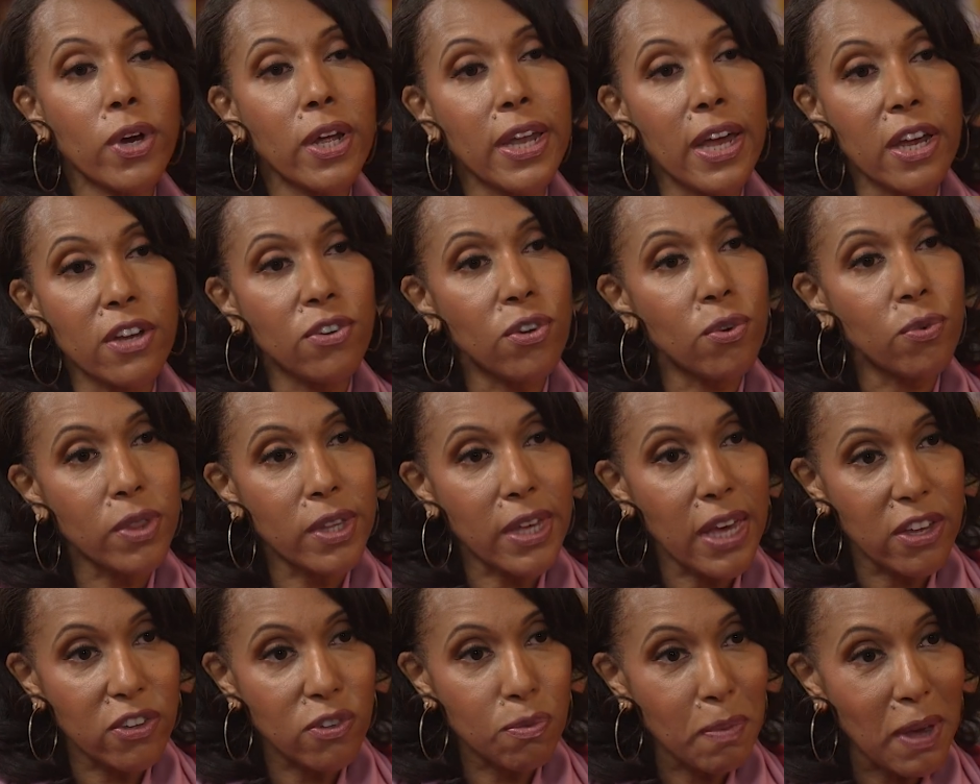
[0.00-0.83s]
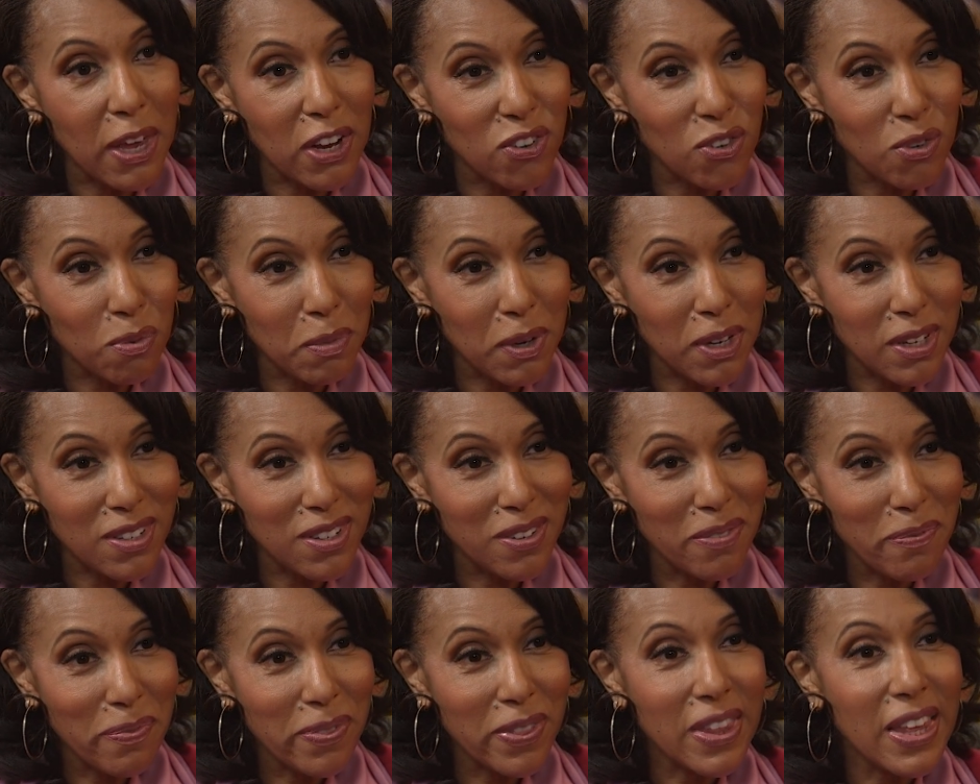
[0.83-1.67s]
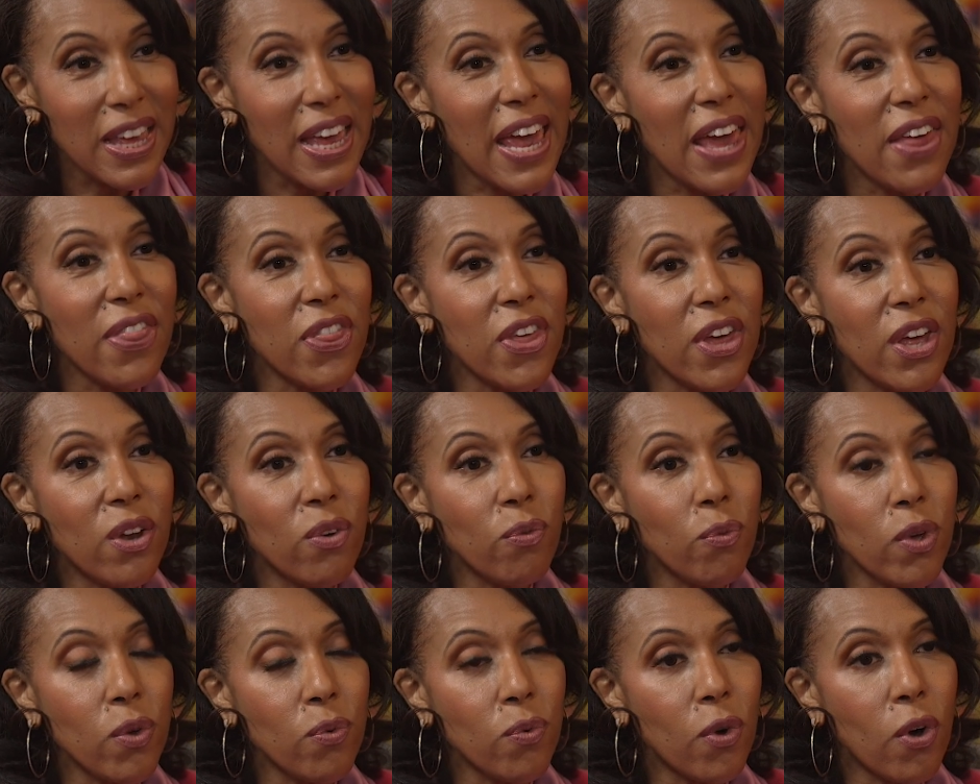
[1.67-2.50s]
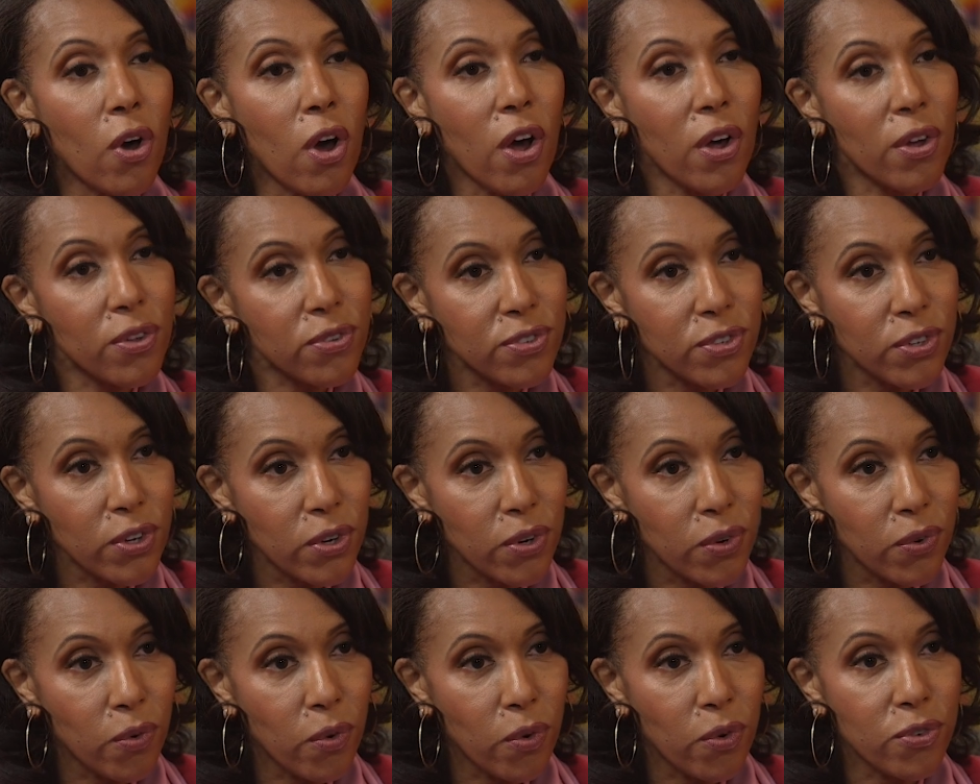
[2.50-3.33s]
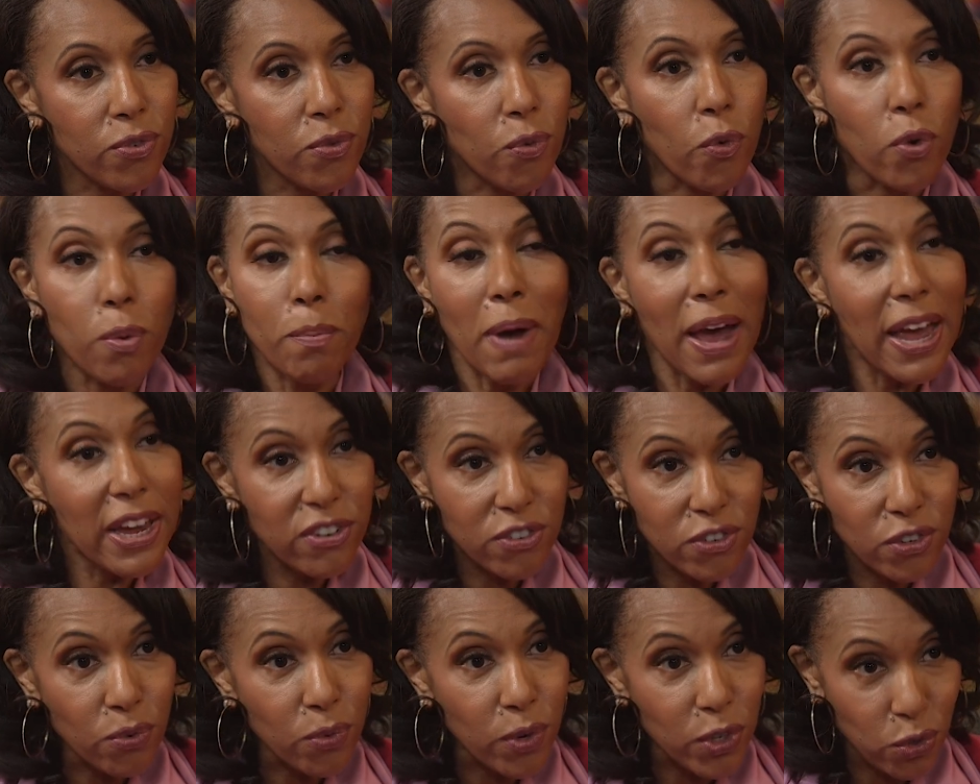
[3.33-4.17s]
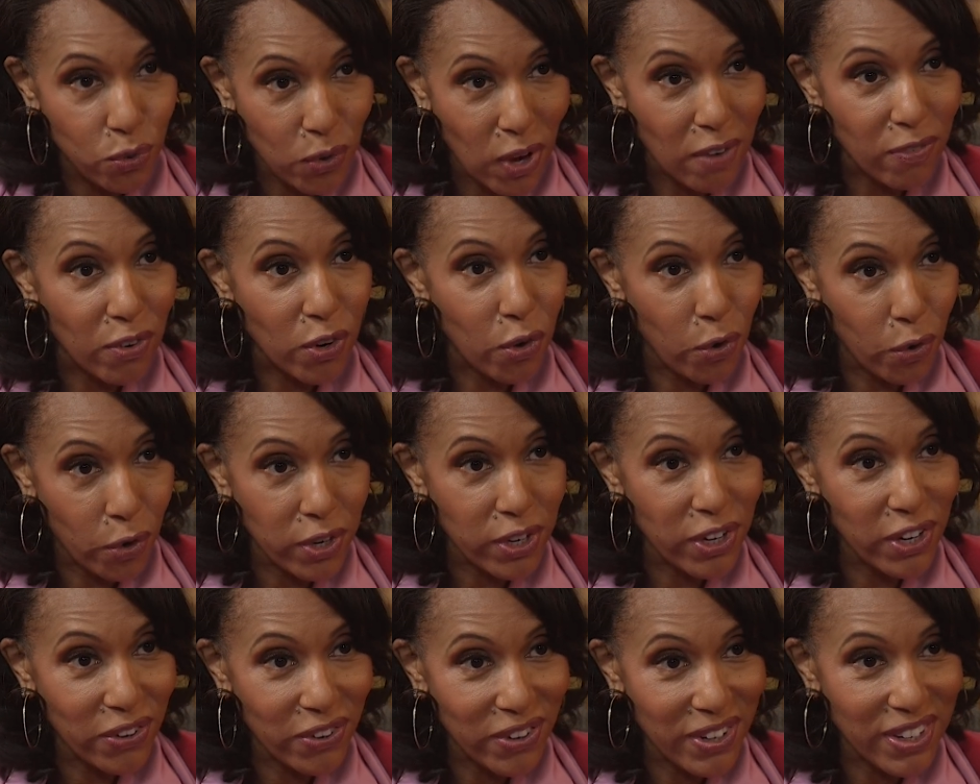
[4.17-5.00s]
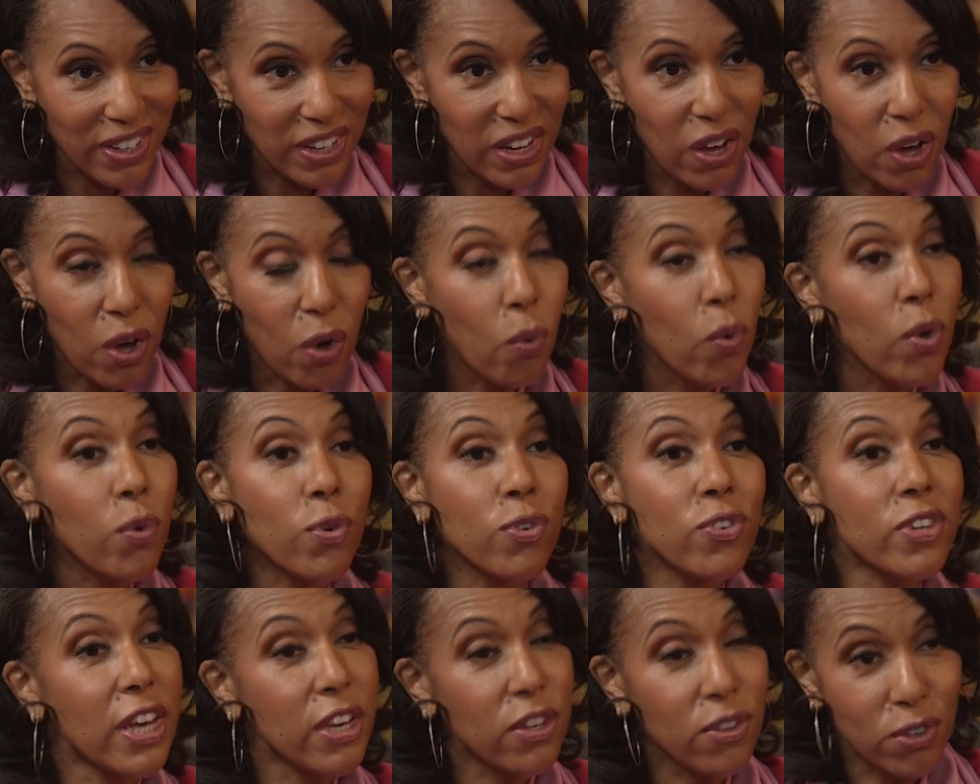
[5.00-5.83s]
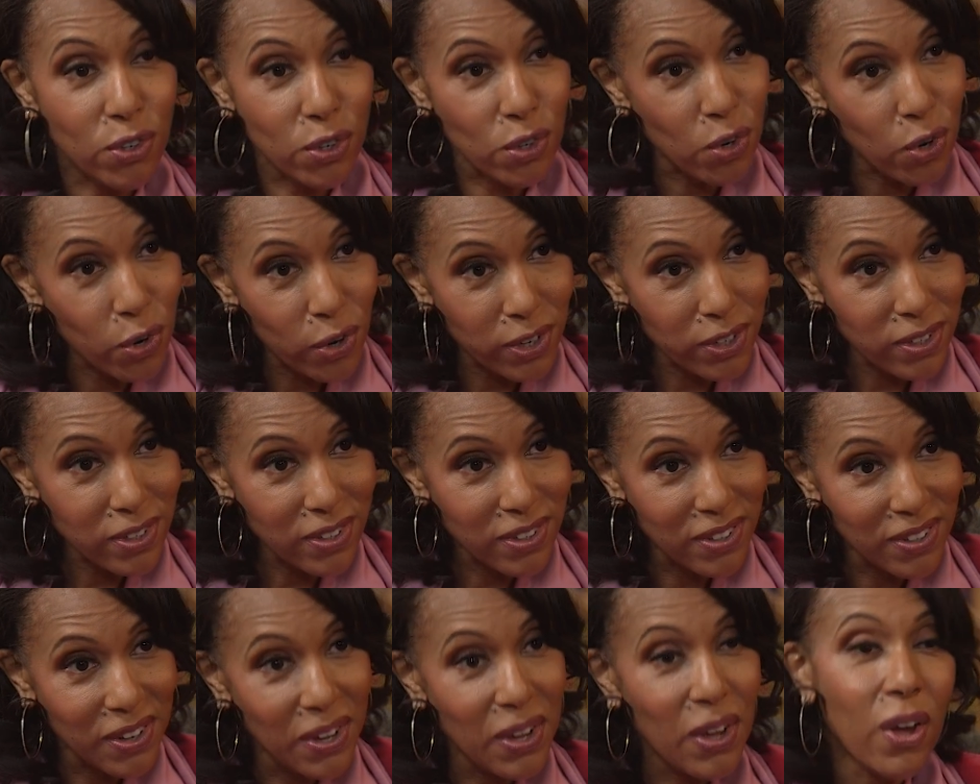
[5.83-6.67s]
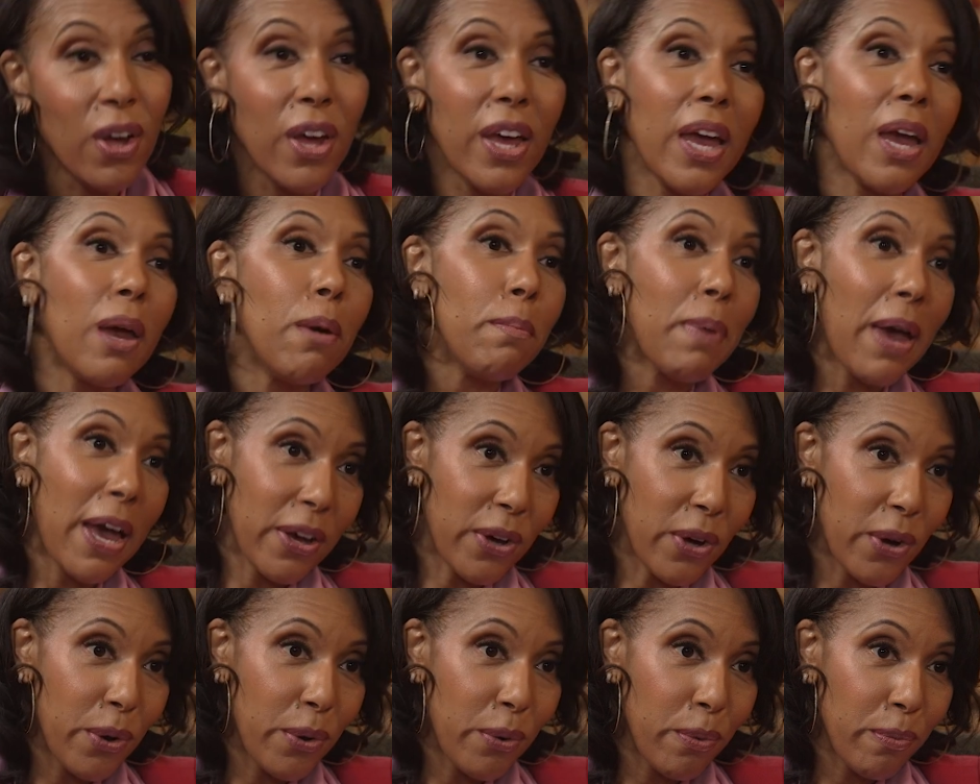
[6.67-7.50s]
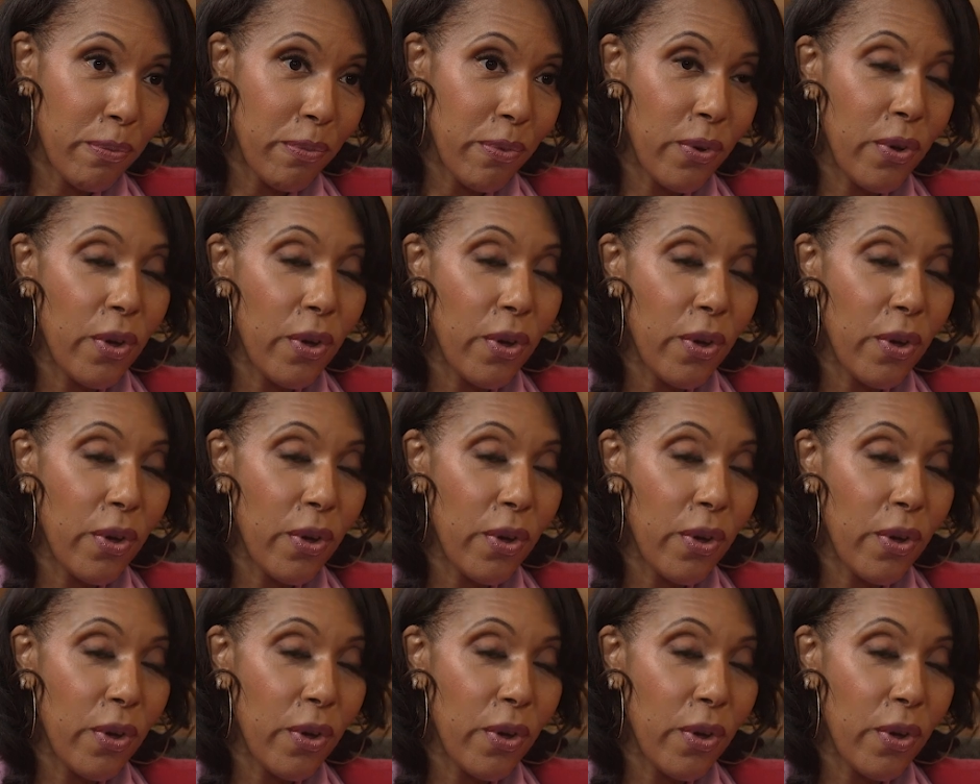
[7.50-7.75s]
connect you with case management. And then we will also remind you when you have a court hearing. We will take you to court and back home.